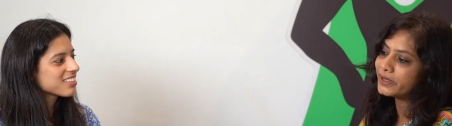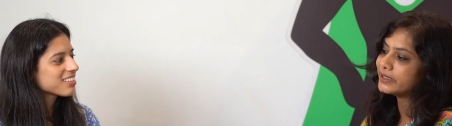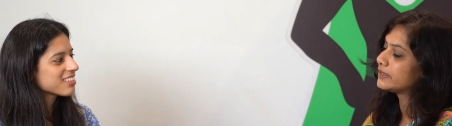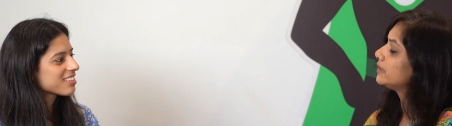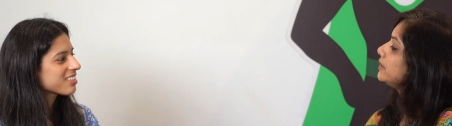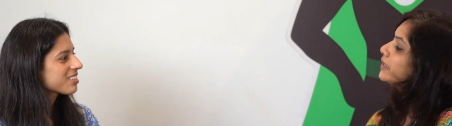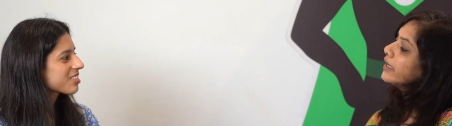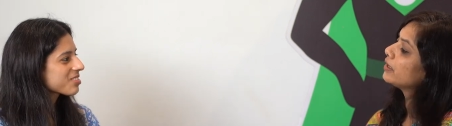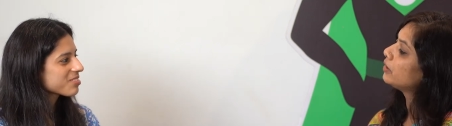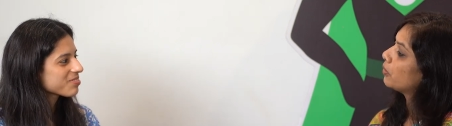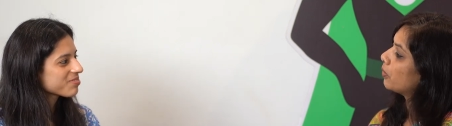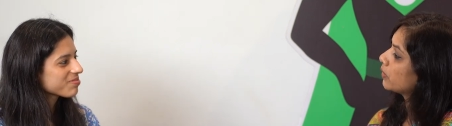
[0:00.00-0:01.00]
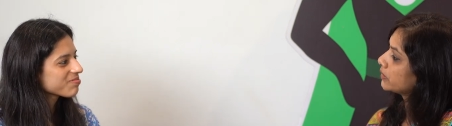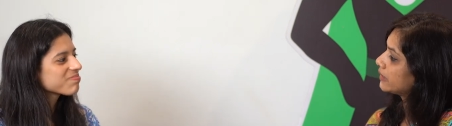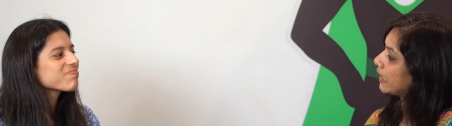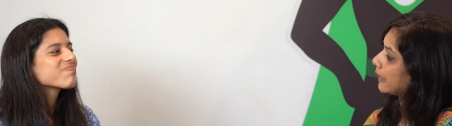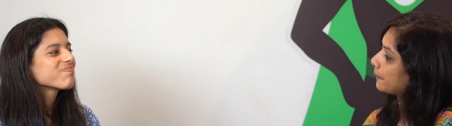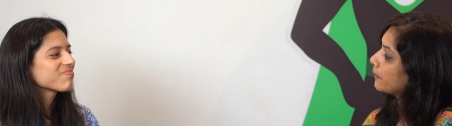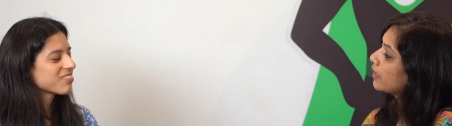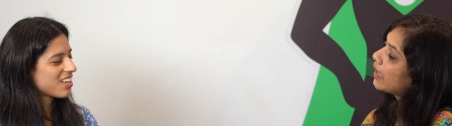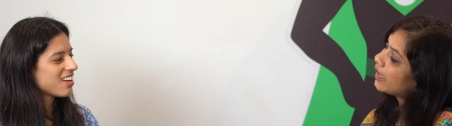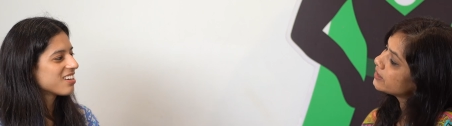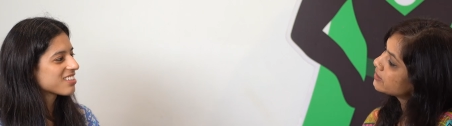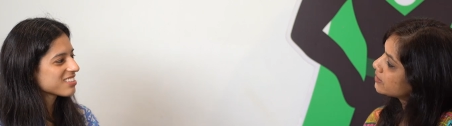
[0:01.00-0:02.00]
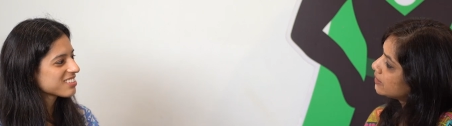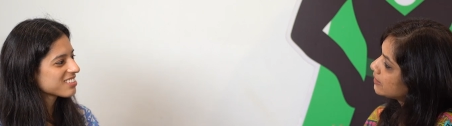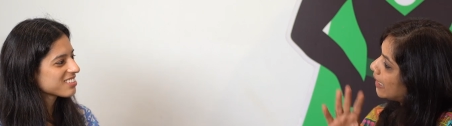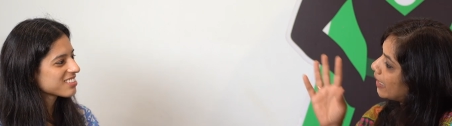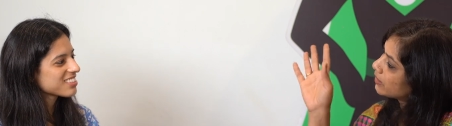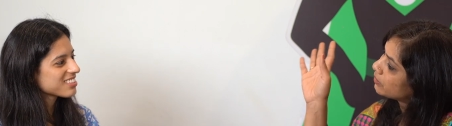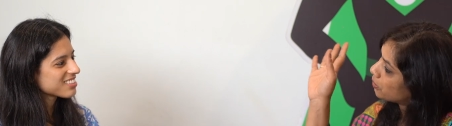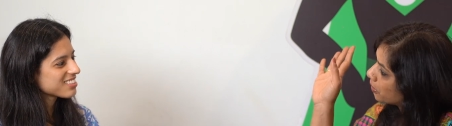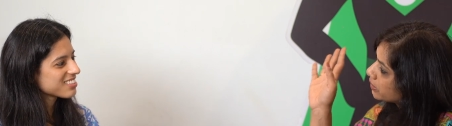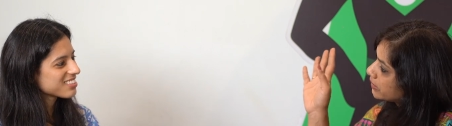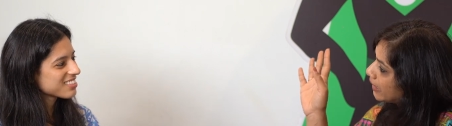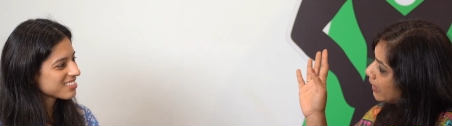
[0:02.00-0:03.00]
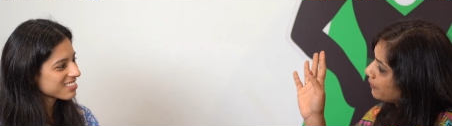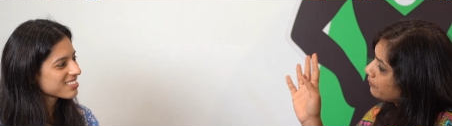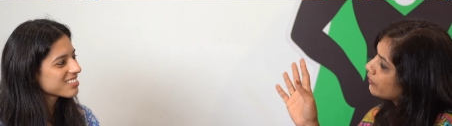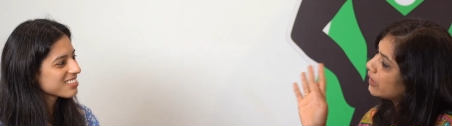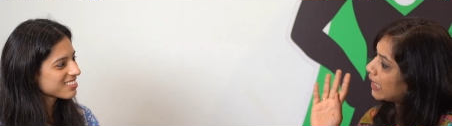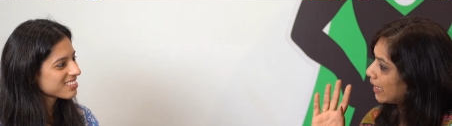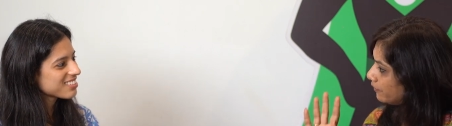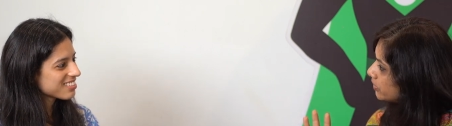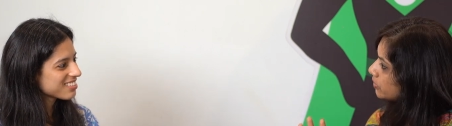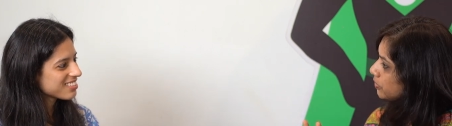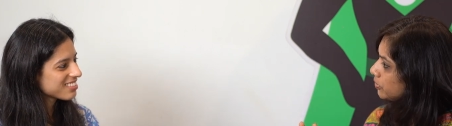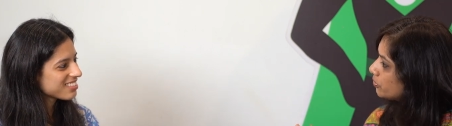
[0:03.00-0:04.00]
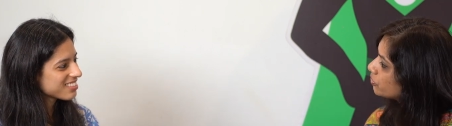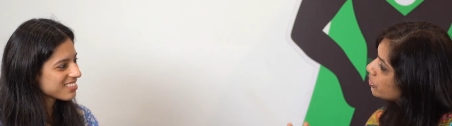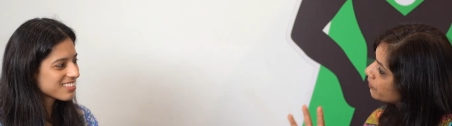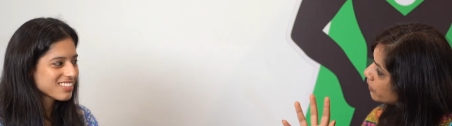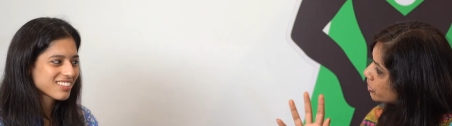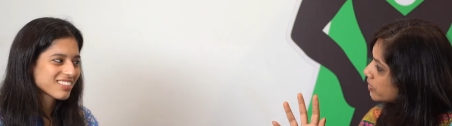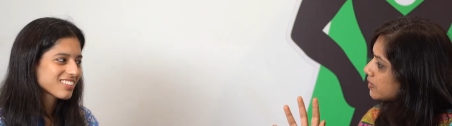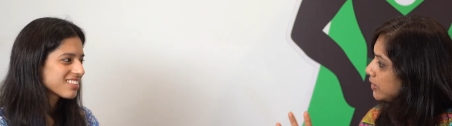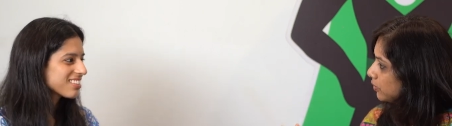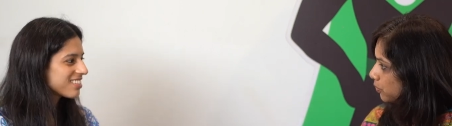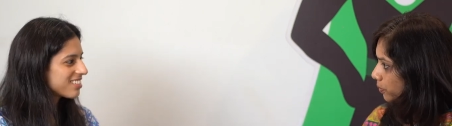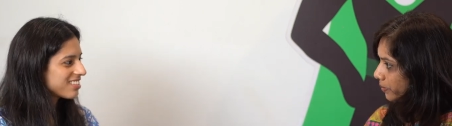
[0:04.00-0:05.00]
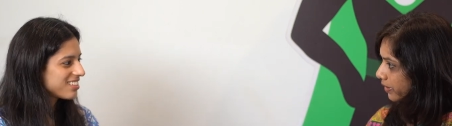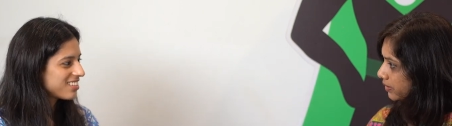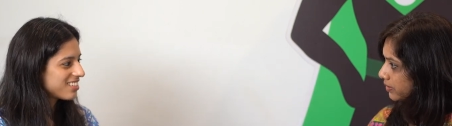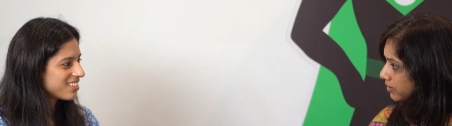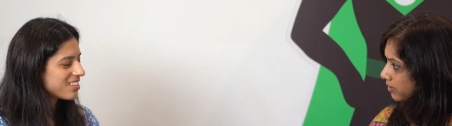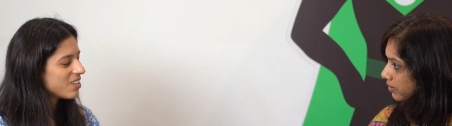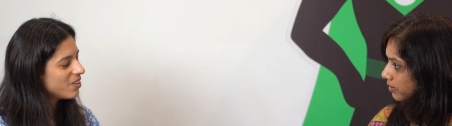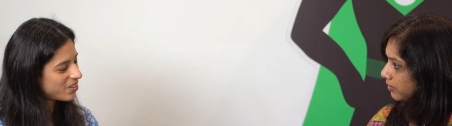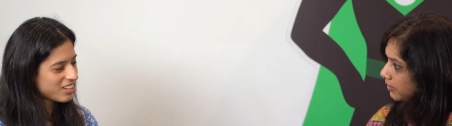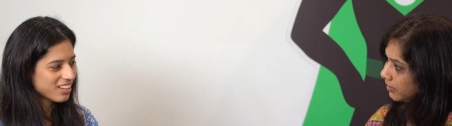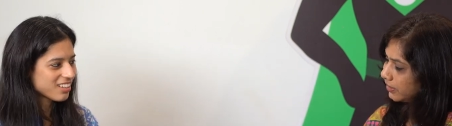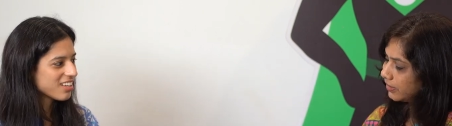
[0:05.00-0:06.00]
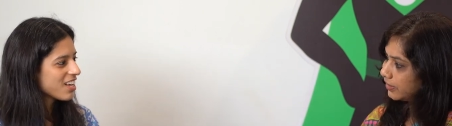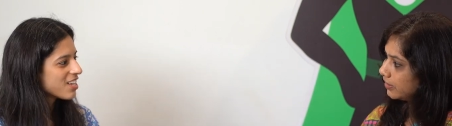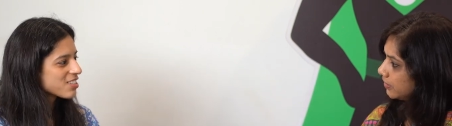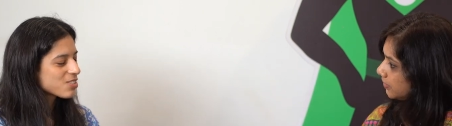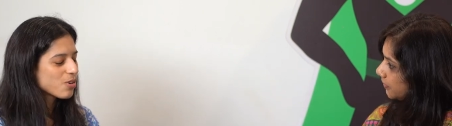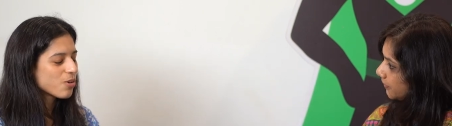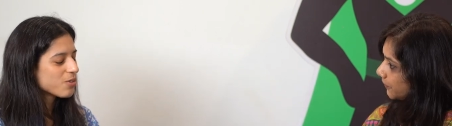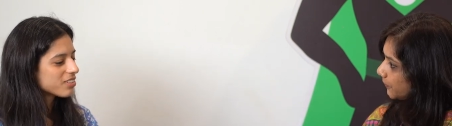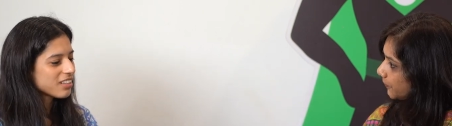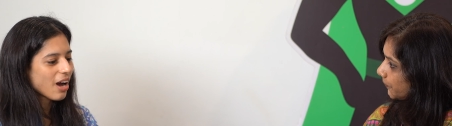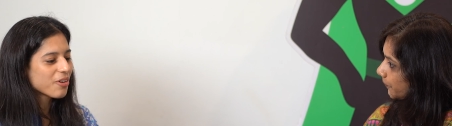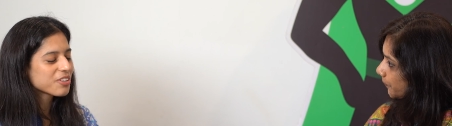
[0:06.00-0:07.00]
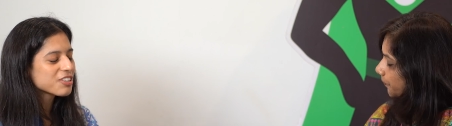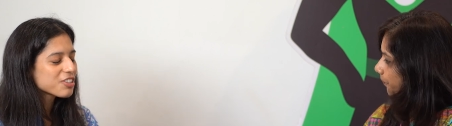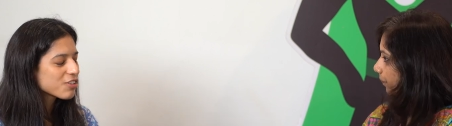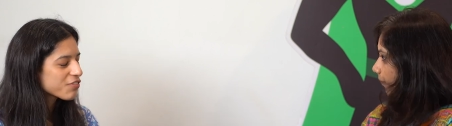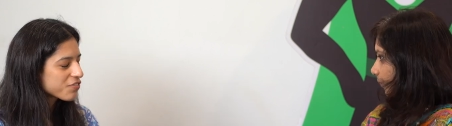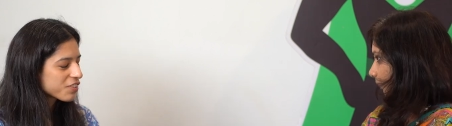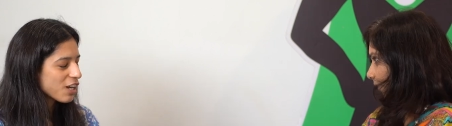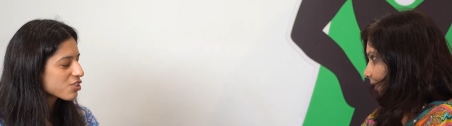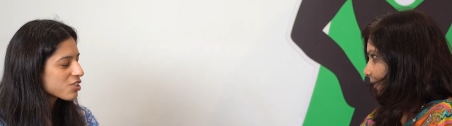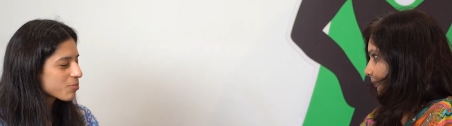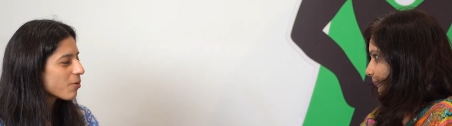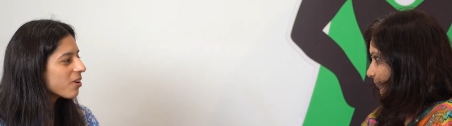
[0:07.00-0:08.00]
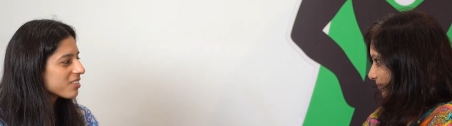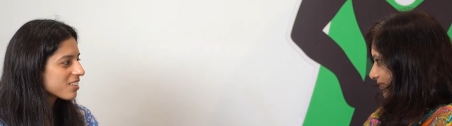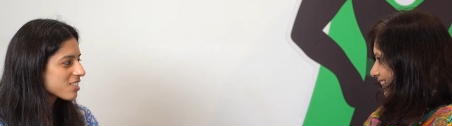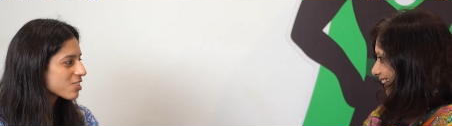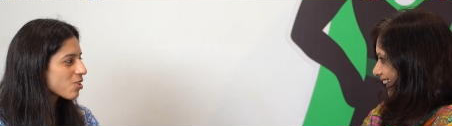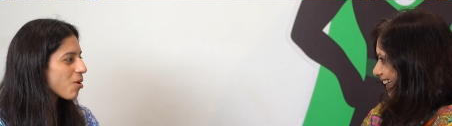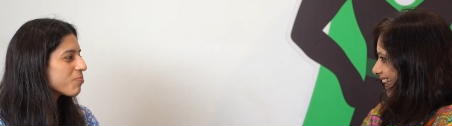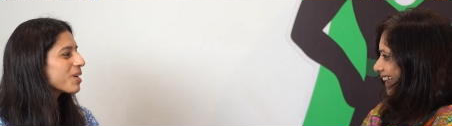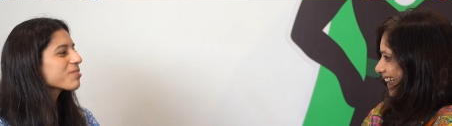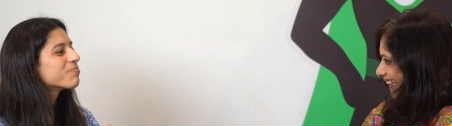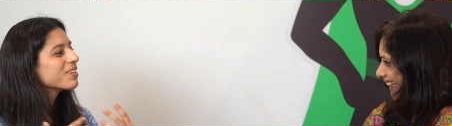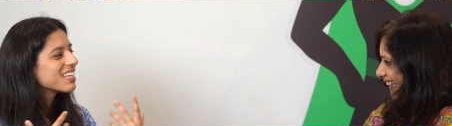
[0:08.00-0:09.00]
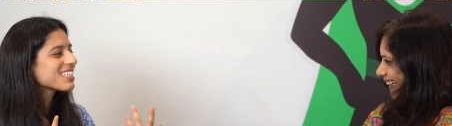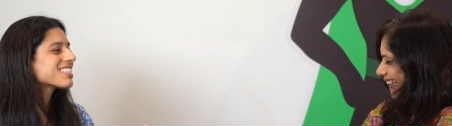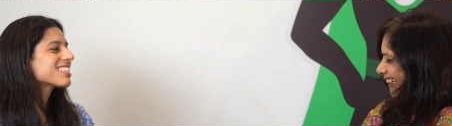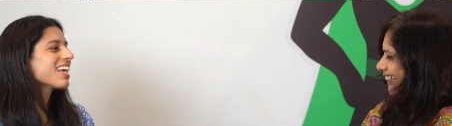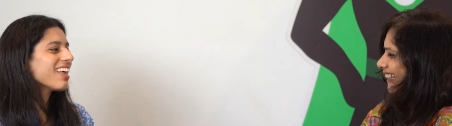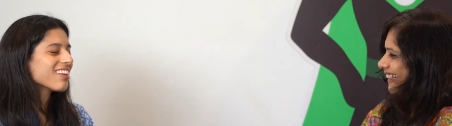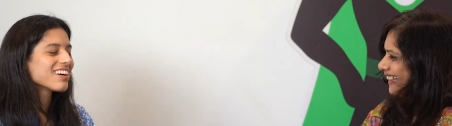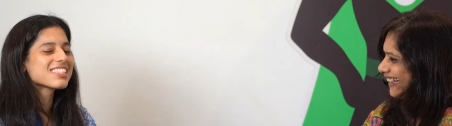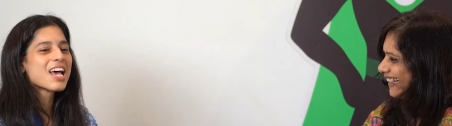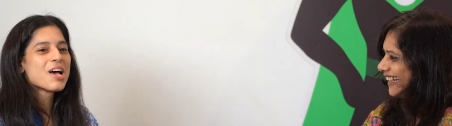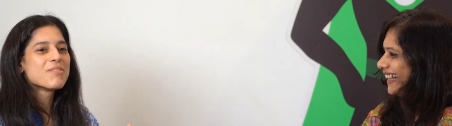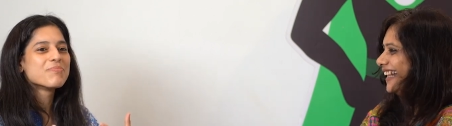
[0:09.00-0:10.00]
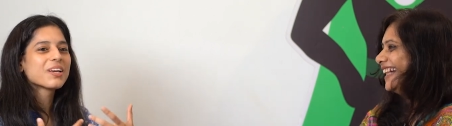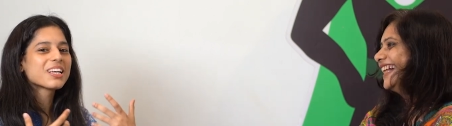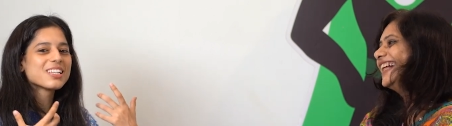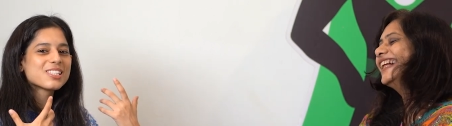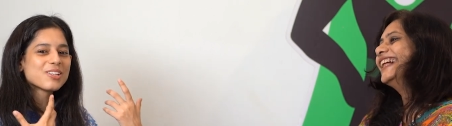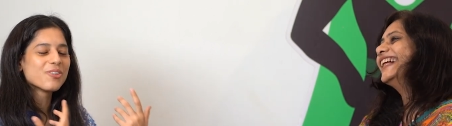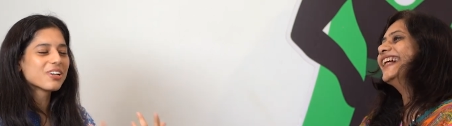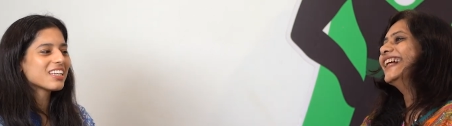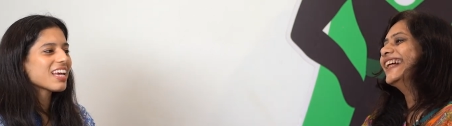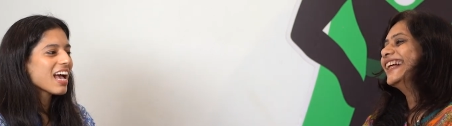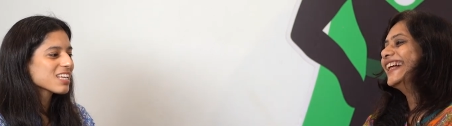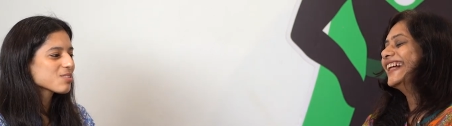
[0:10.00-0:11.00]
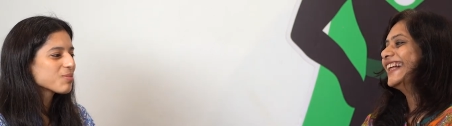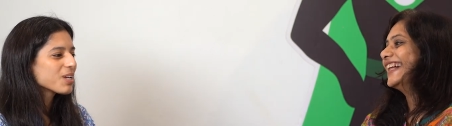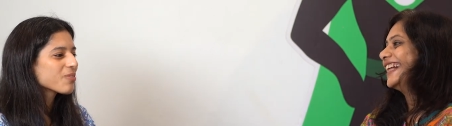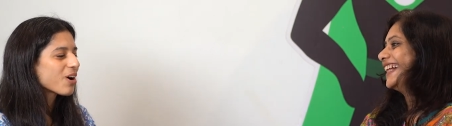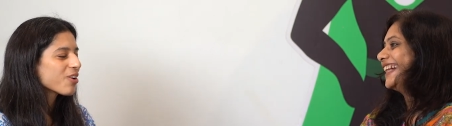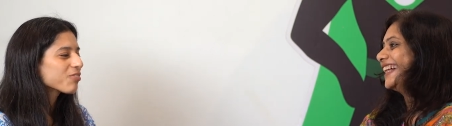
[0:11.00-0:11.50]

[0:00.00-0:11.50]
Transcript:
Speaker 1: but it will take a long time. Yeah. Until that long time, we have a solution which is eco bricks.
Speaker 2: Okay. So now that you've touched upon this topic, please tell us, because Yogini has been one